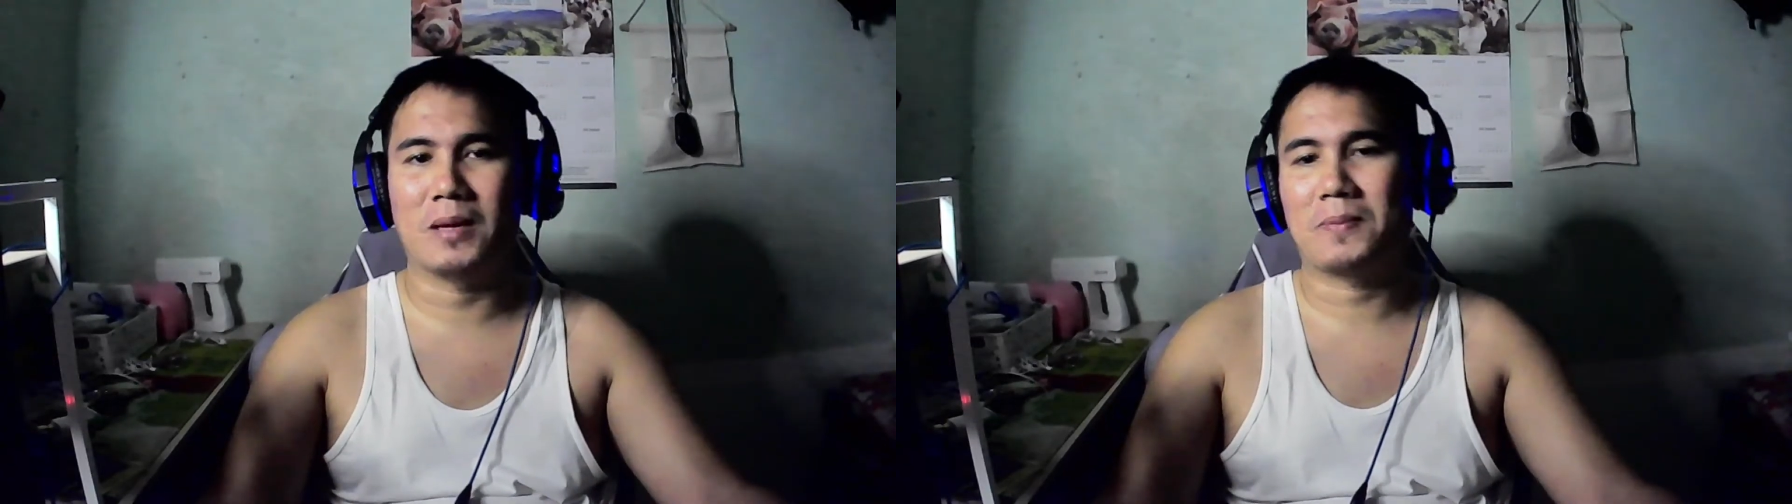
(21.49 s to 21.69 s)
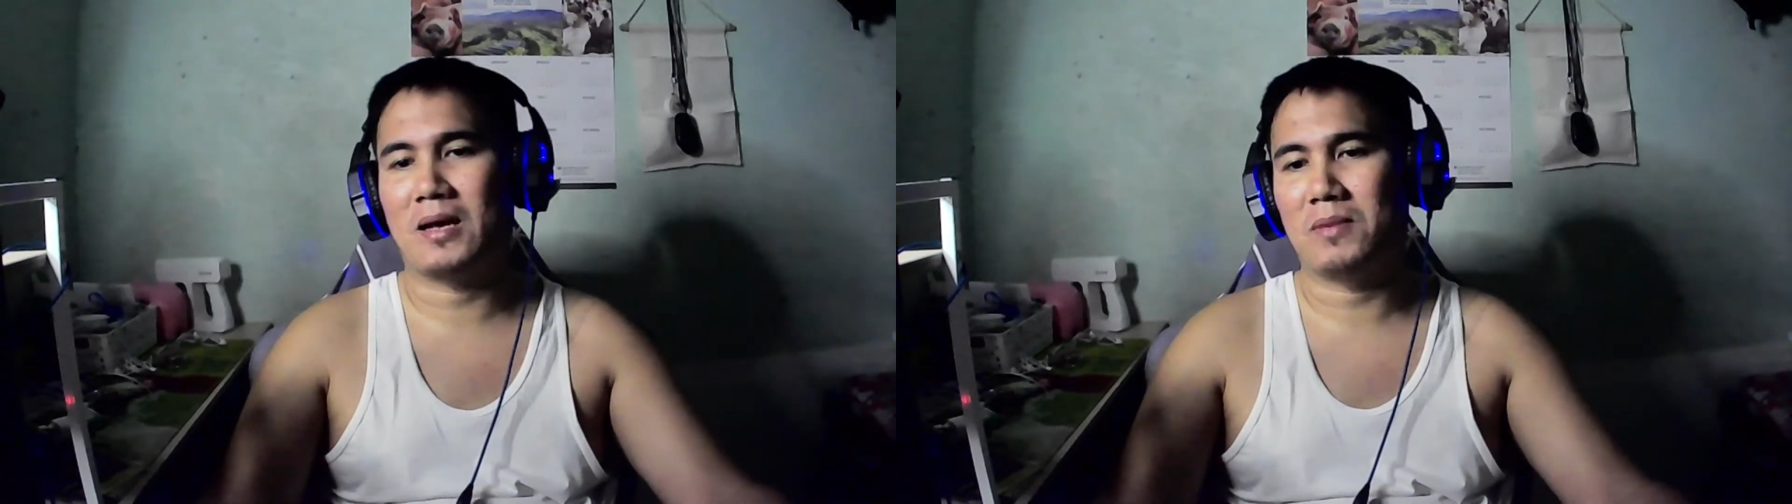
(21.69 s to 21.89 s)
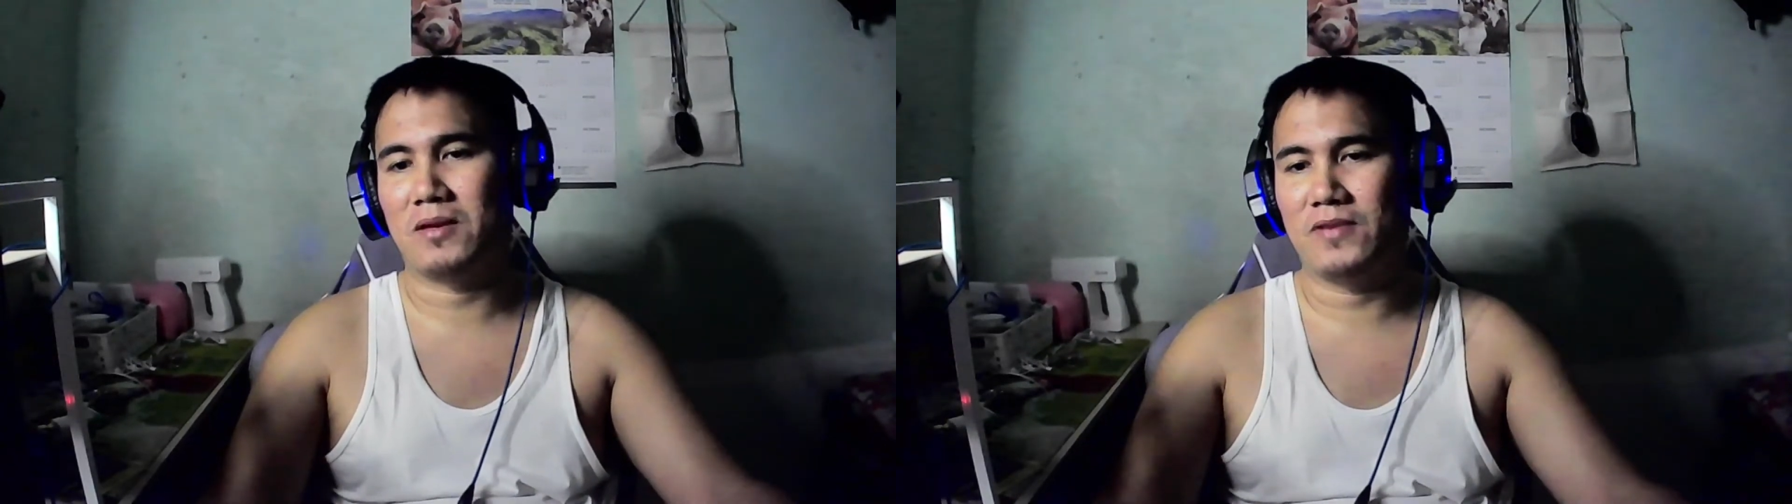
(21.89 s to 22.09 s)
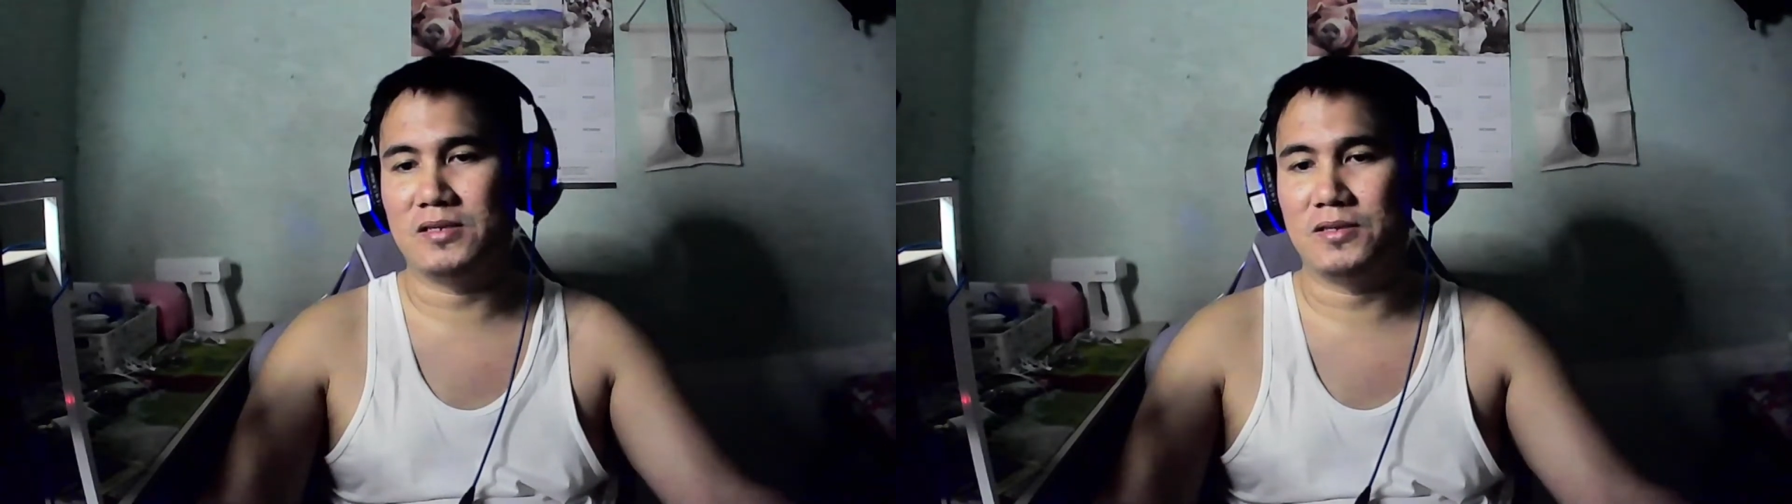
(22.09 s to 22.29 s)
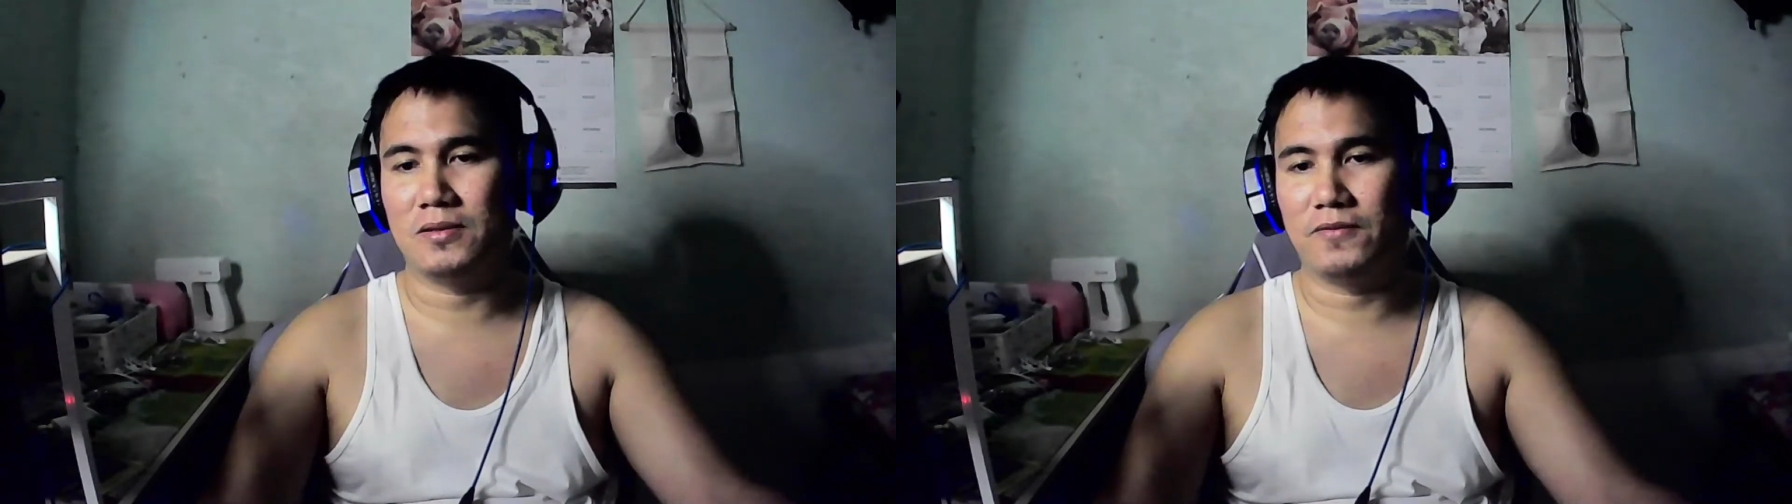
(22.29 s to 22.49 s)

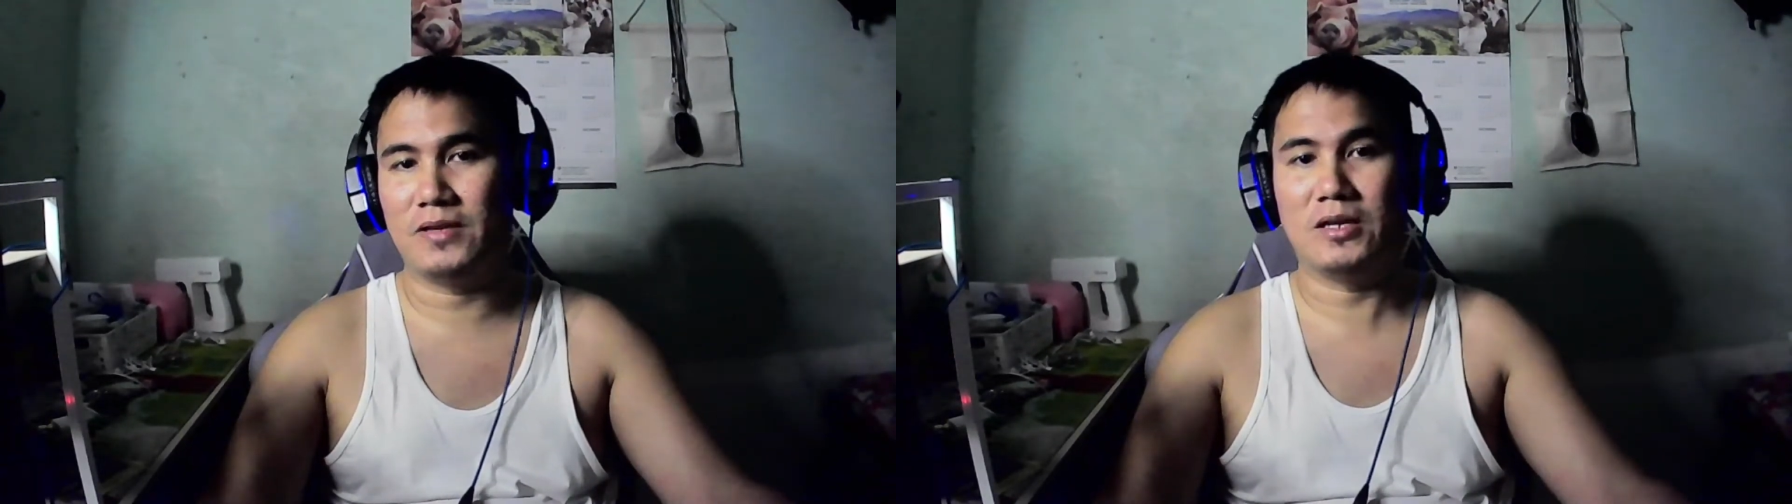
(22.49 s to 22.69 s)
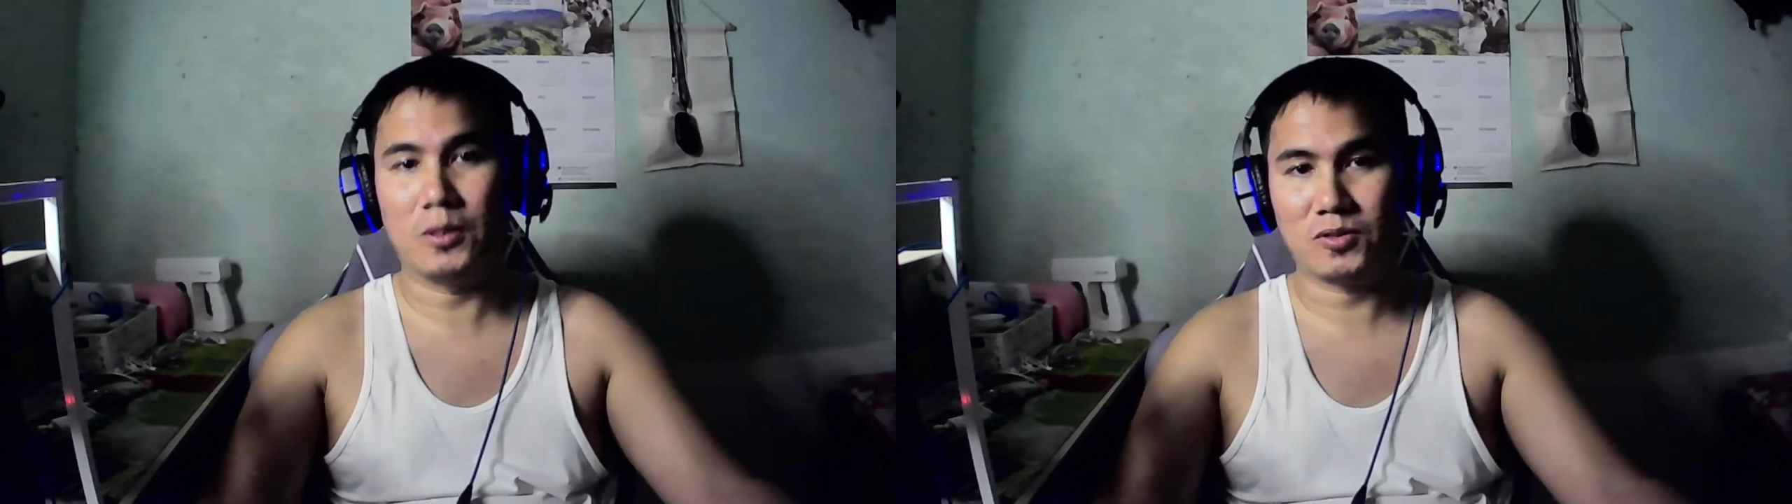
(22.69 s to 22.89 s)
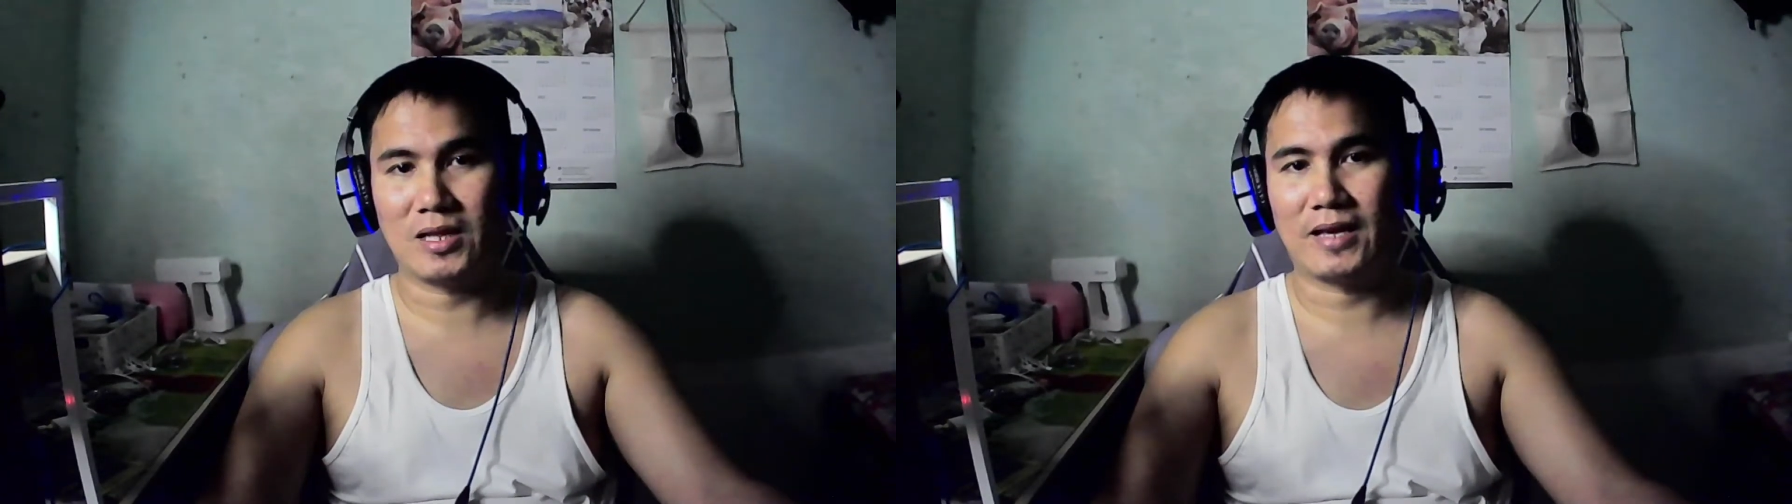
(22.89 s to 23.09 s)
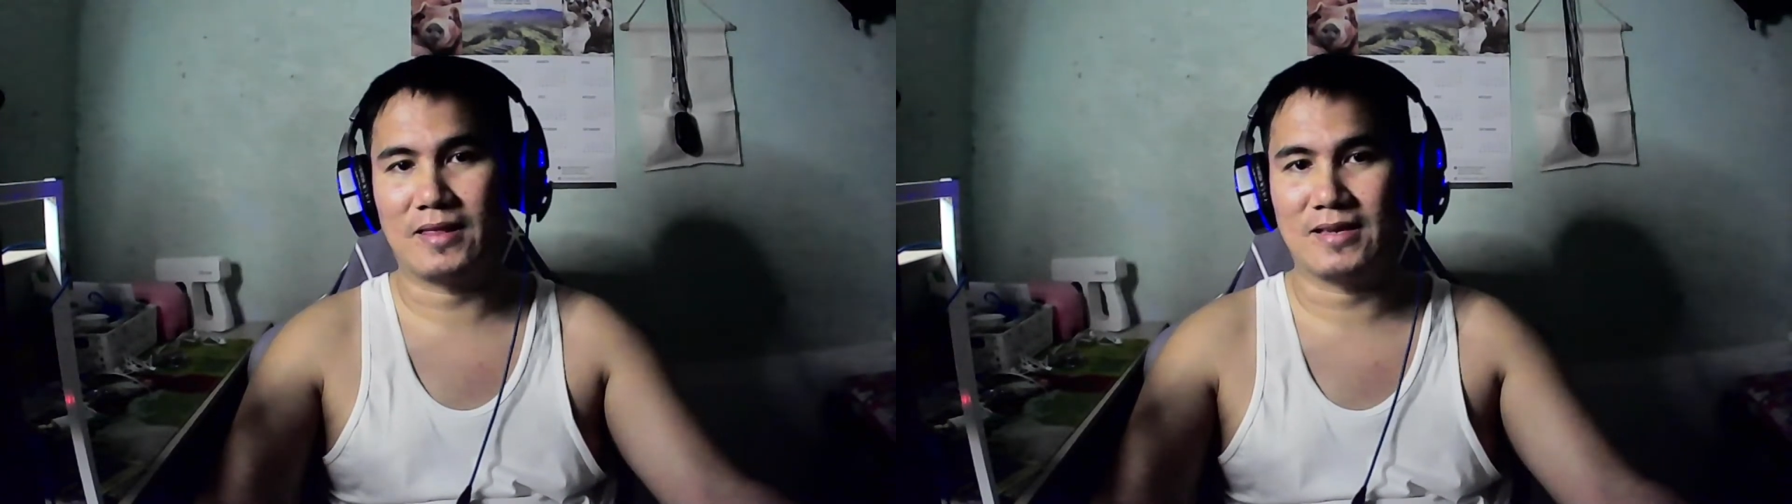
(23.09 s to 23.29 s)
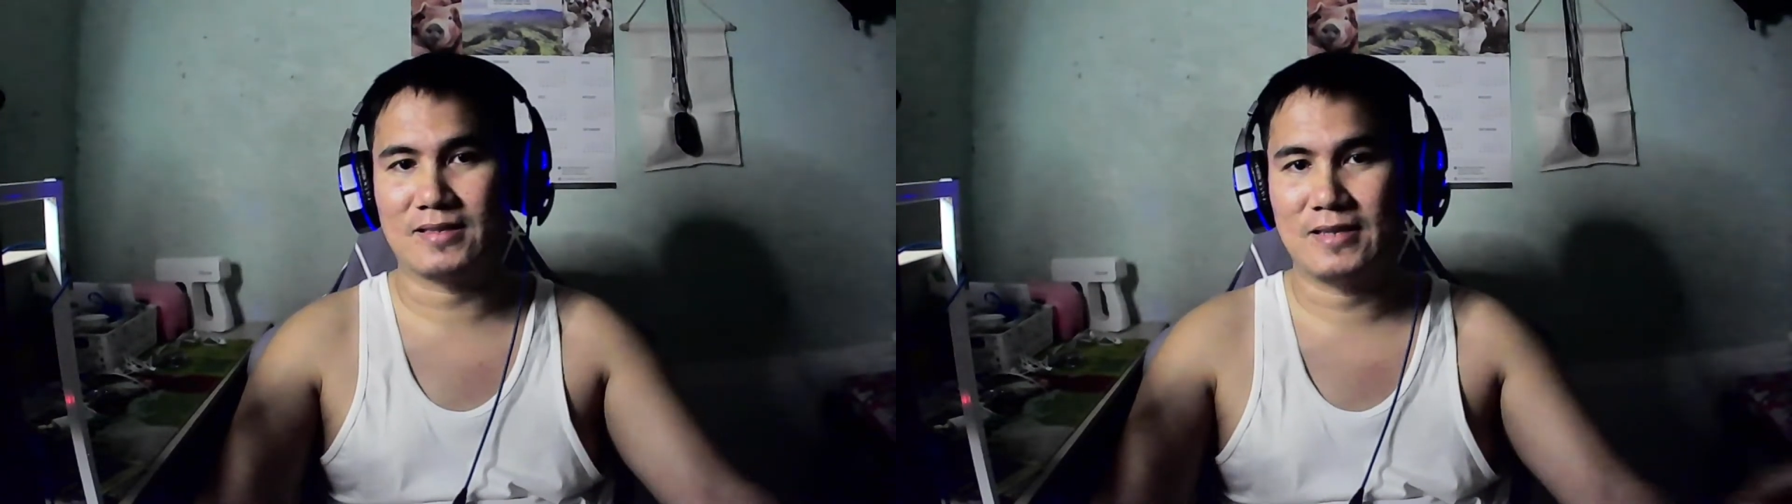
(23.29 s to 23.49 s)
upcoming videos like
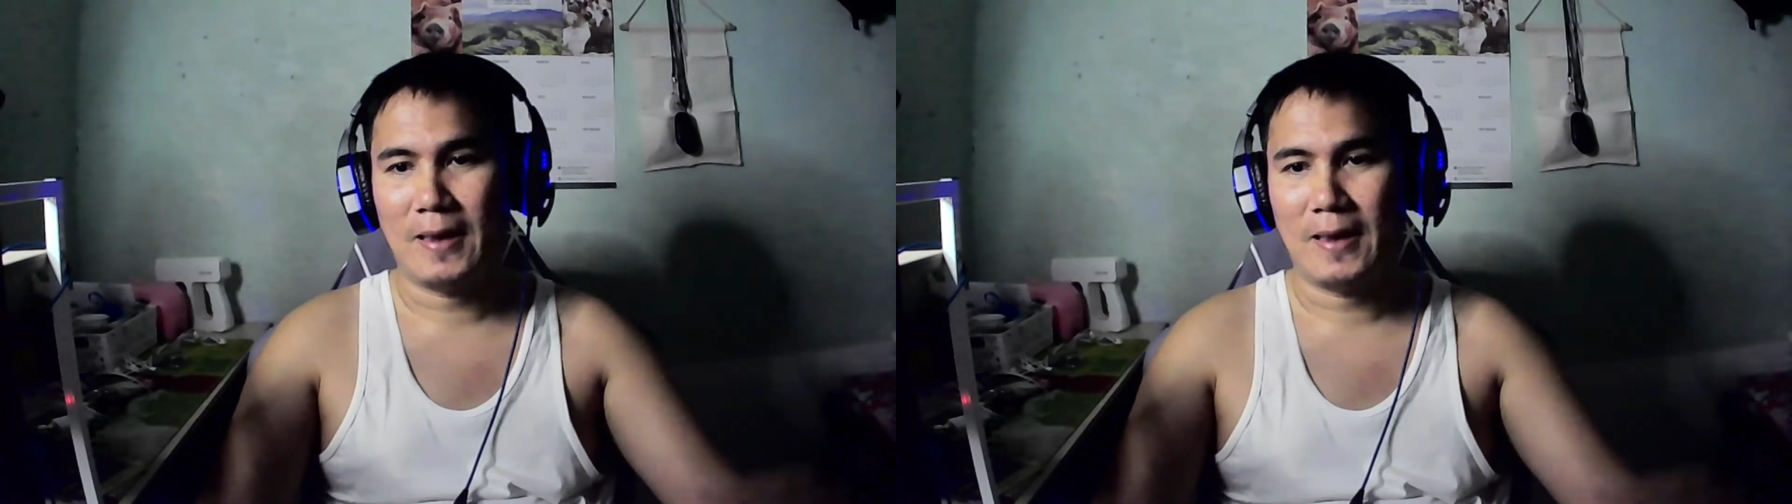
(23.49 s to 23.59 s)
this.